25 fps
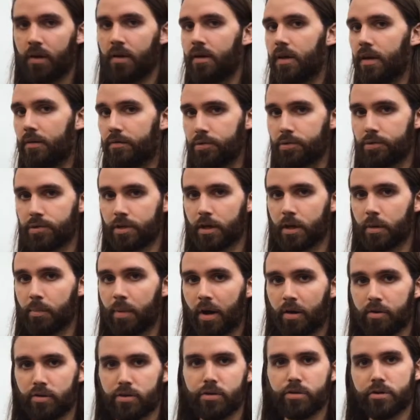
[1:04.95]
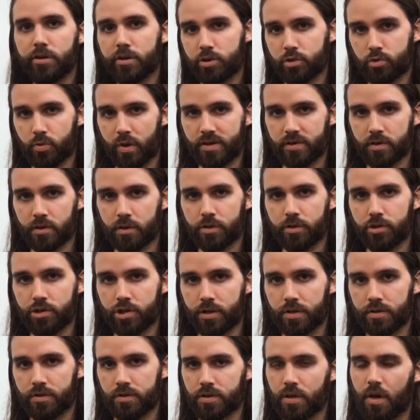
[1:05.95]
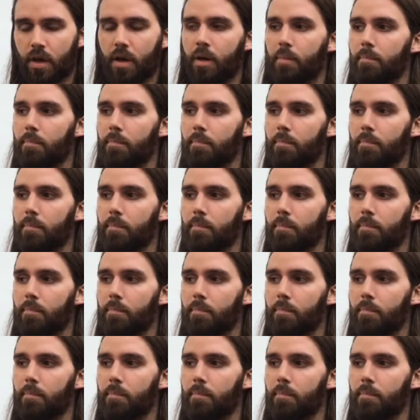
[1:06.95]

If you think about New Year's resolutions,